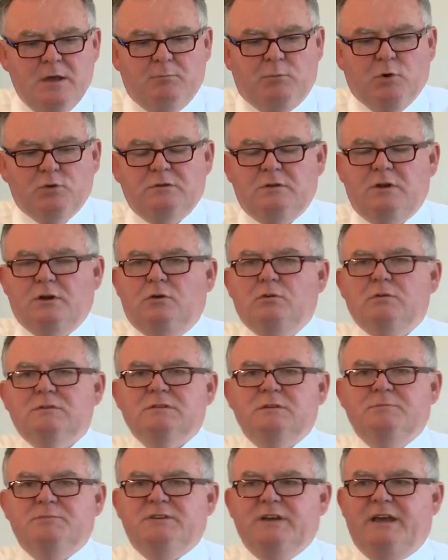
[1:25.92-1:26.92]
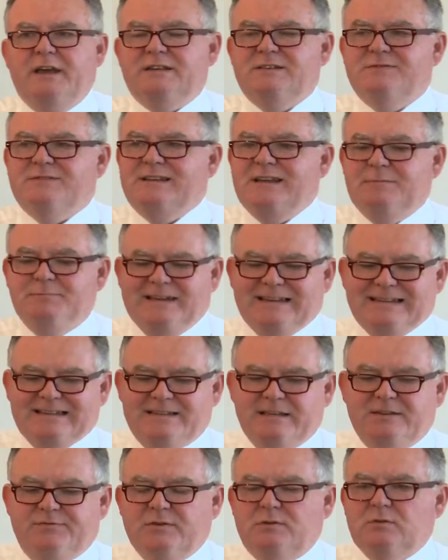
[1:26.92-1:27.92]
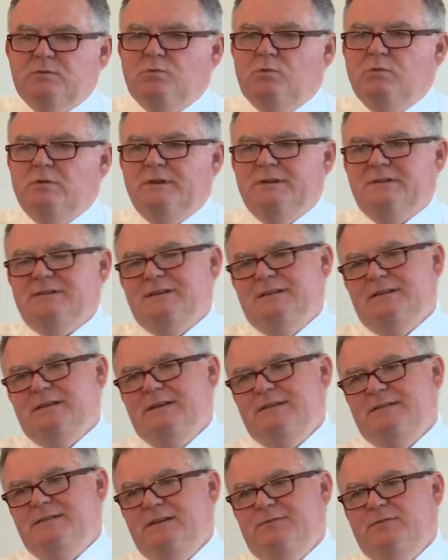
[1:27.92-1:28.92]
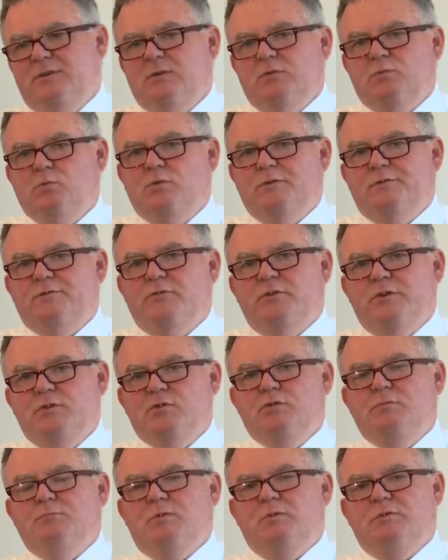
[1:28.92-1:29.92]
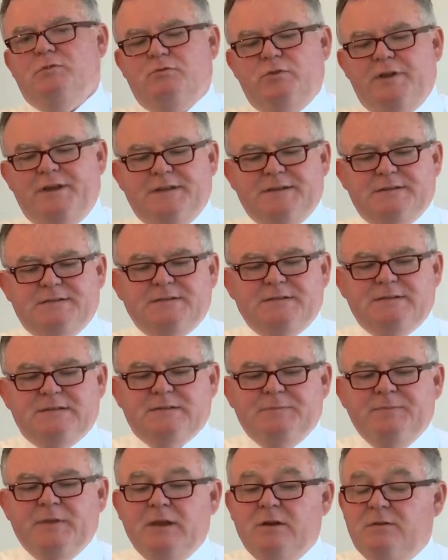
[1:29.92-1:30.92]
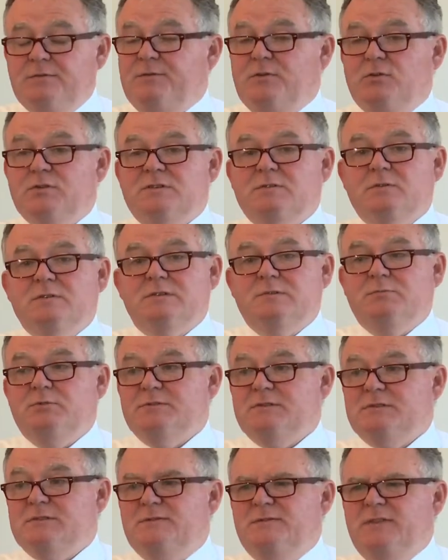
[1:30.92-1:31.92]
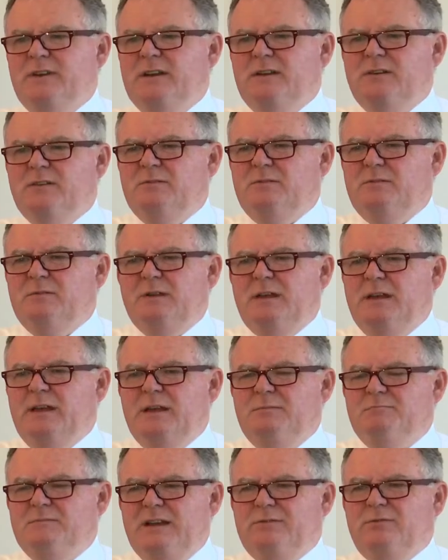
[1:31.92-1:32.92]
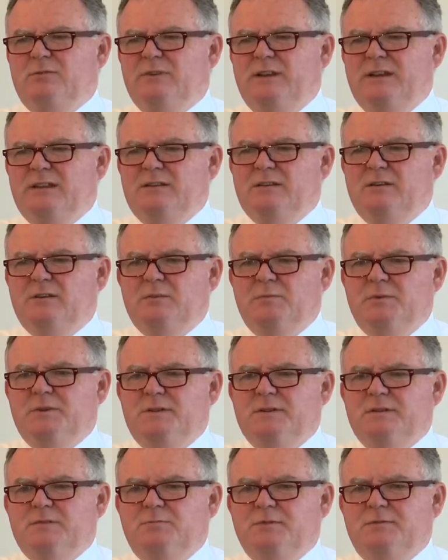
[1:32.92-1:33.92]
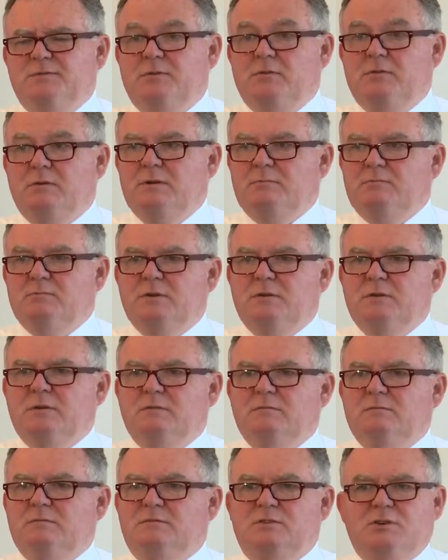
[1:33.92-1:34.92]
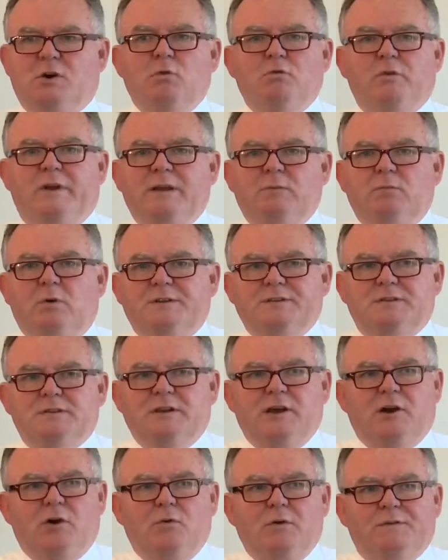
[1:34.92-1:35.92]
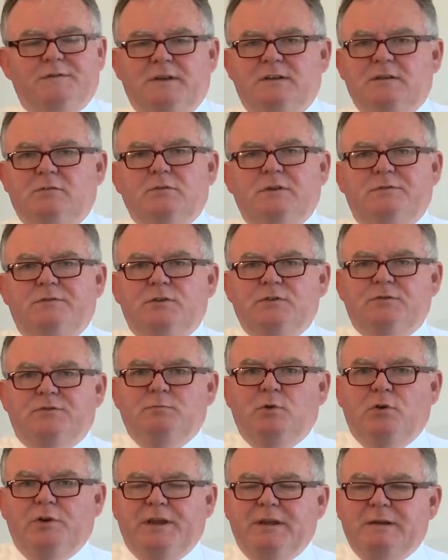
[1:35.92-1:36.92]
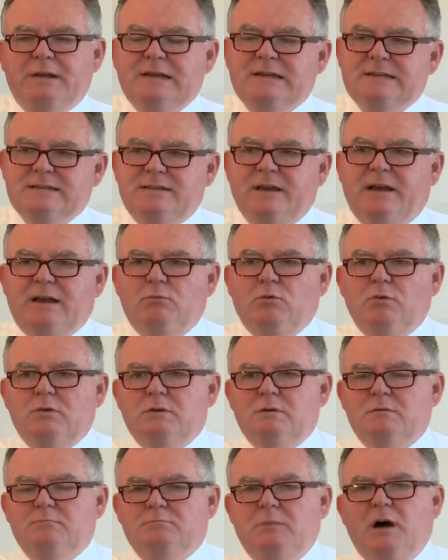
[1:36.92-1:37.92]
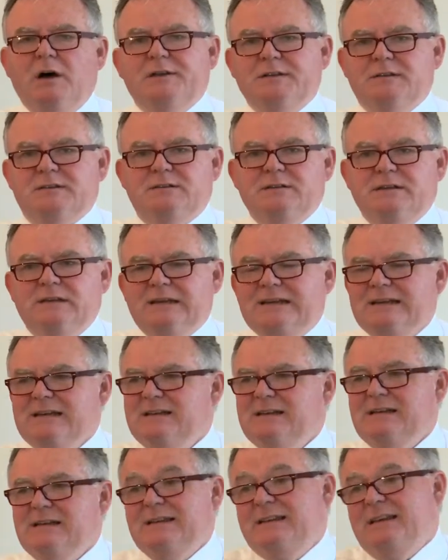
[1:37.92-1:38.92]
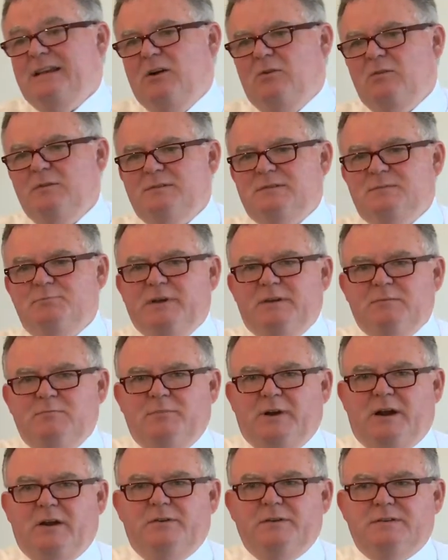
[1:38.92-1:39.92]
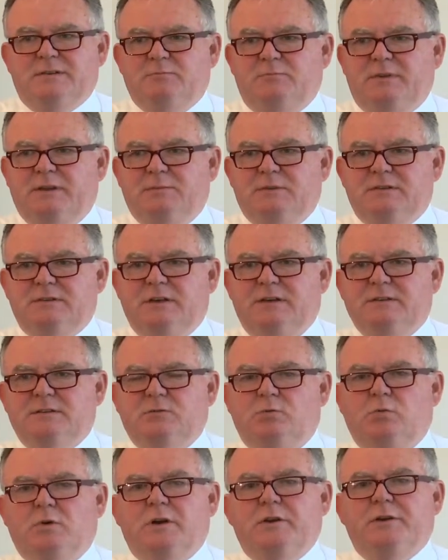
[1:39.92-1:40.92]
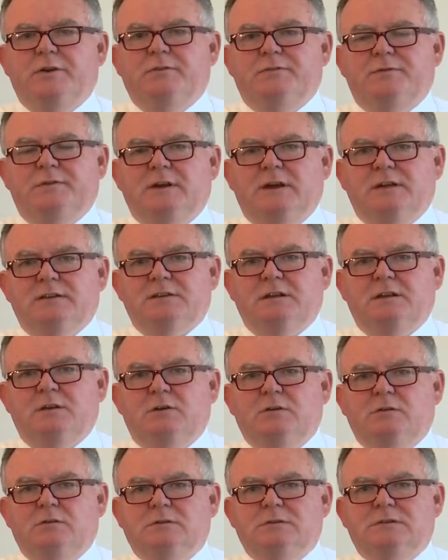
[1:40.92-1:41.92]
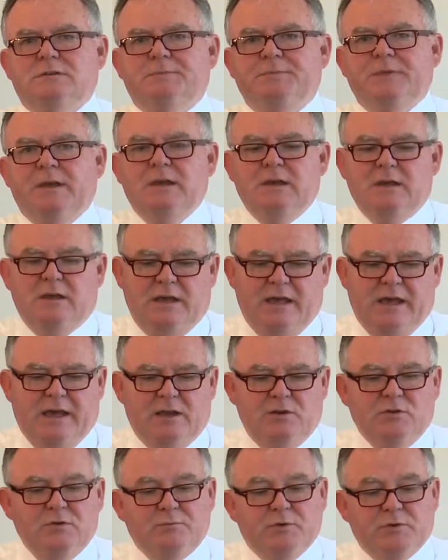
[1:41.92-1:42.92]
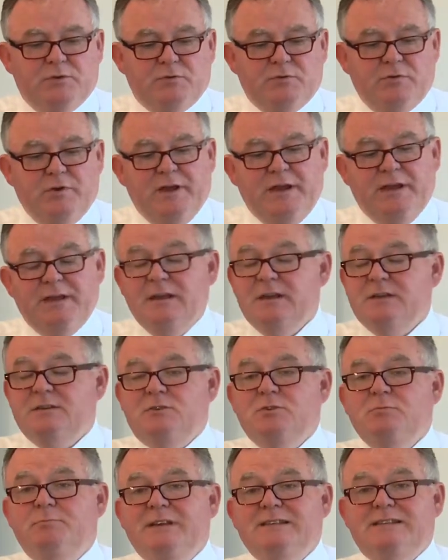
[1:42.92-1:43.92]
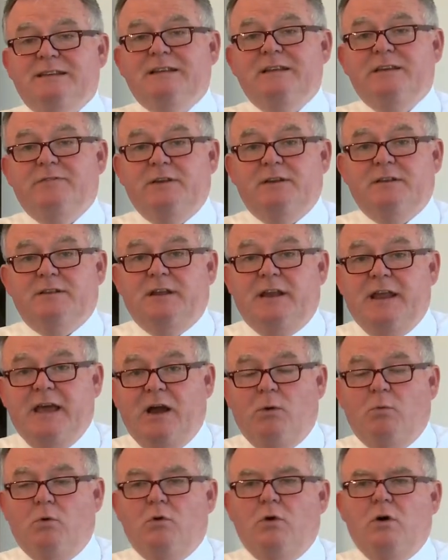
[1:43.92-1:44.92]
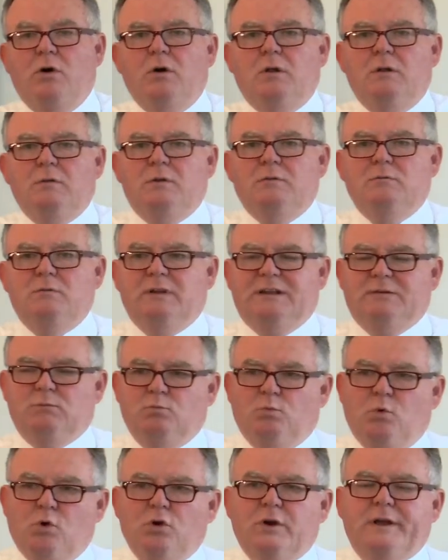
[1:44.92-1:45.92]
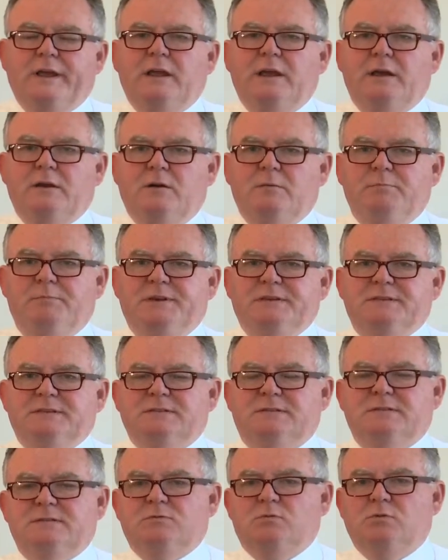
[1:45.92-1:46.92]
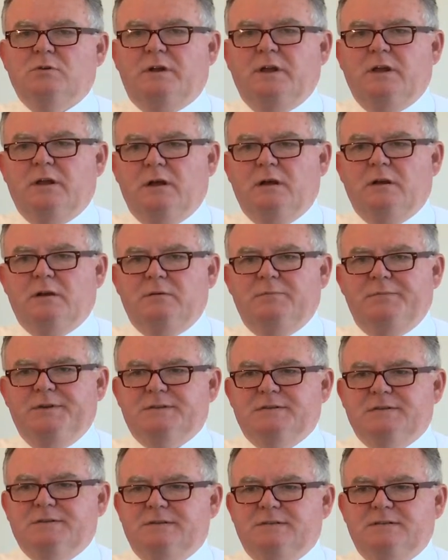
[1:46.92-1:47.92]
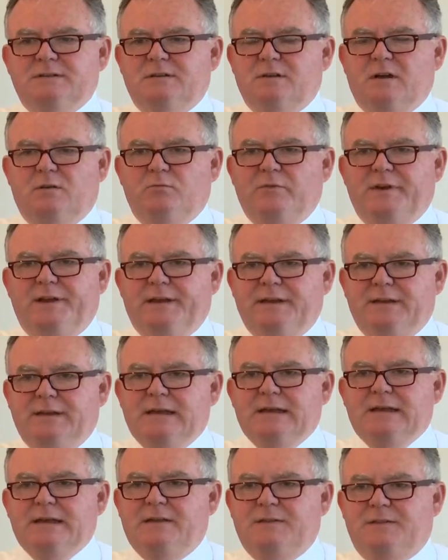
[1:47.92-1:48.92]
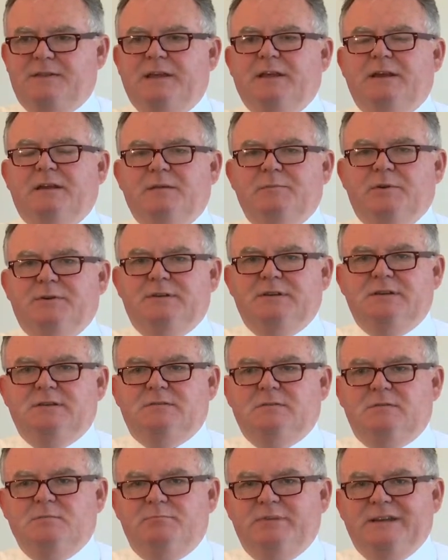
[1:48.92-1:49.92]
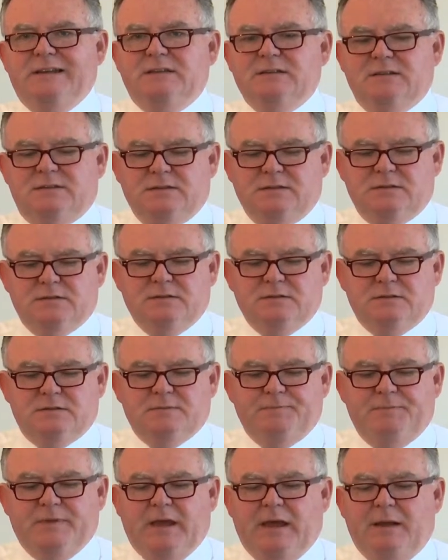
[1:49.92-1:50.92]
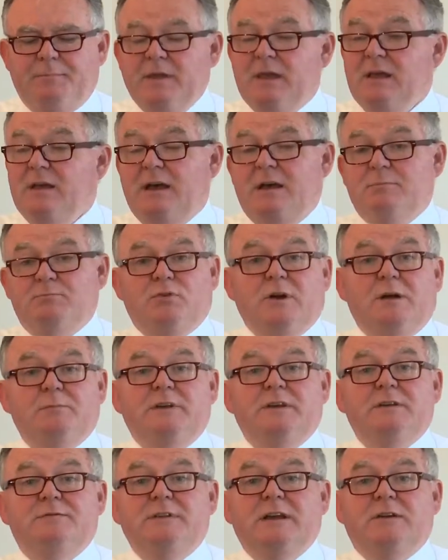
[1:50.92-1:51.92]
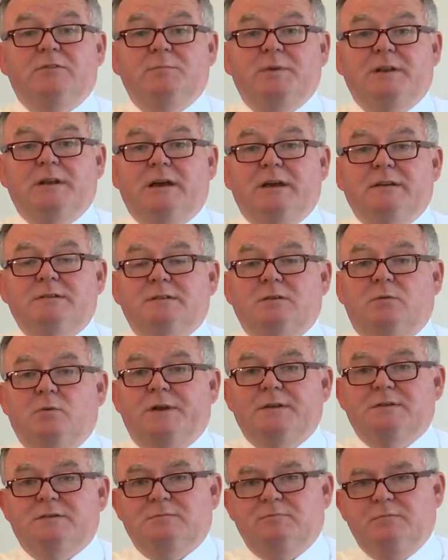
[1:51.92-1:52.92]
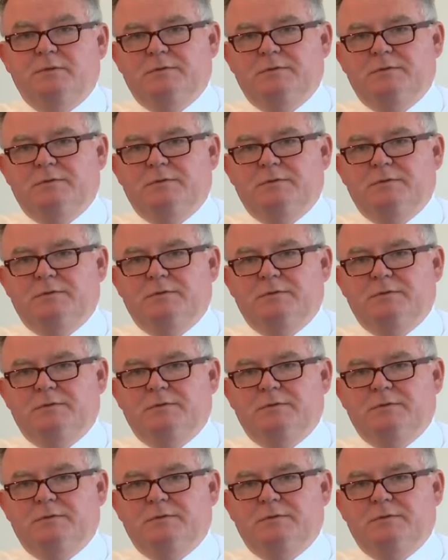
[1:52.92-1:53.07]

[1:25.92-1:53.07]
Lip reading: But goals and objectives can be a difficult one. It's a difficult one for a number of reasons. First one, I suppose, is fear. Never really thought about this before and don't really want to know if they don't have enough money. Second one, modesty. You know, it's a bit embarrassing, people saying to you, what are your financial goals? Number three, too busy living in the now. We're all working in our businesses, working on our businesses, and not really thinking about these sort of big decisions. And probably you've never been asked the question